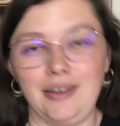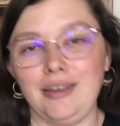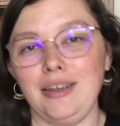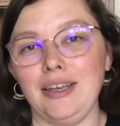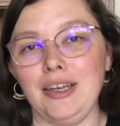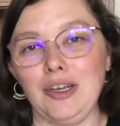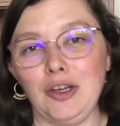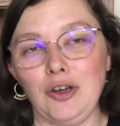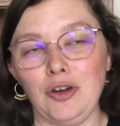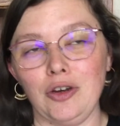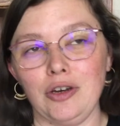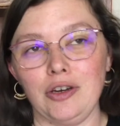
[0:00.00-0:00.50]

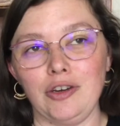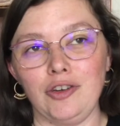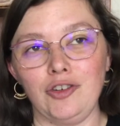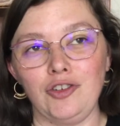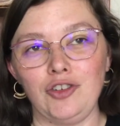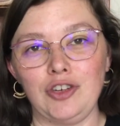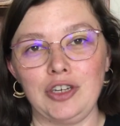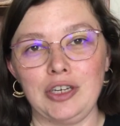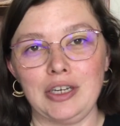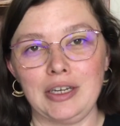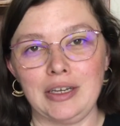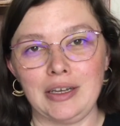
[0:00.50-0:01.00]

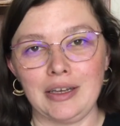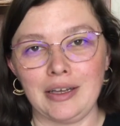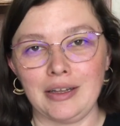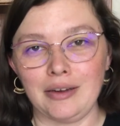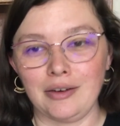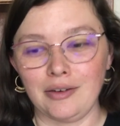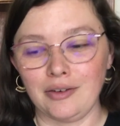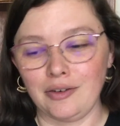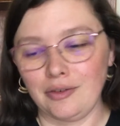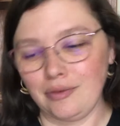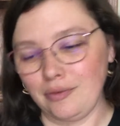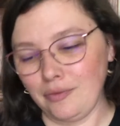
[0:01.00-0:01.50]
encouraging
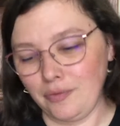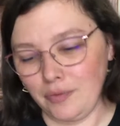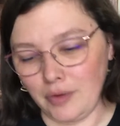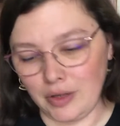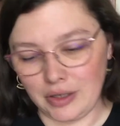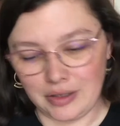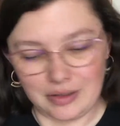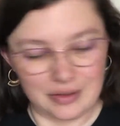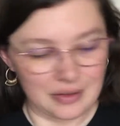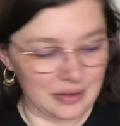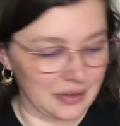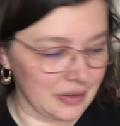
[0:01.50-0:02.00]
and
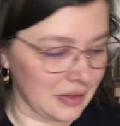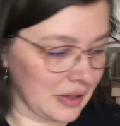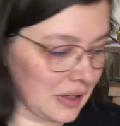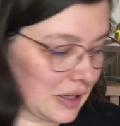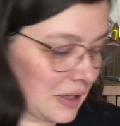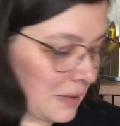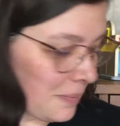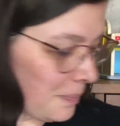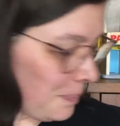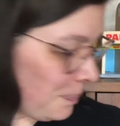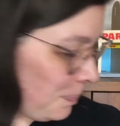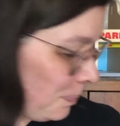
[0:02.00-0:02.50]
fun to see,